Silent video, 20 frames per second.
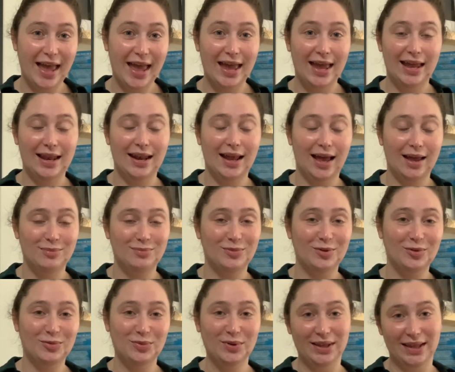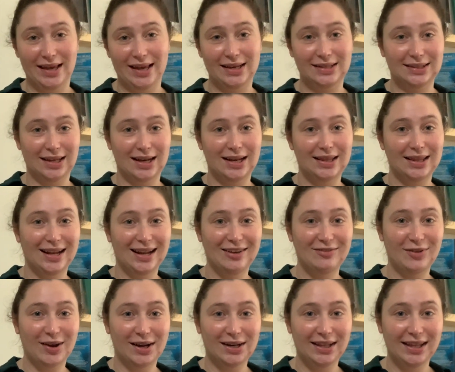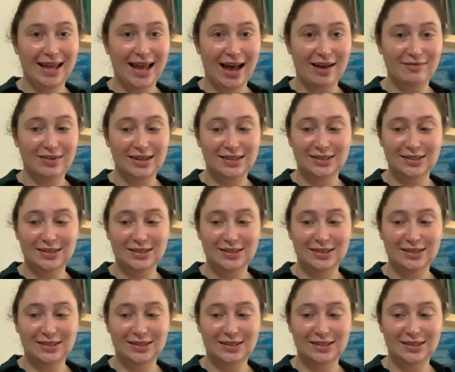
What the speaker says: and I'm really excited that I finally have it.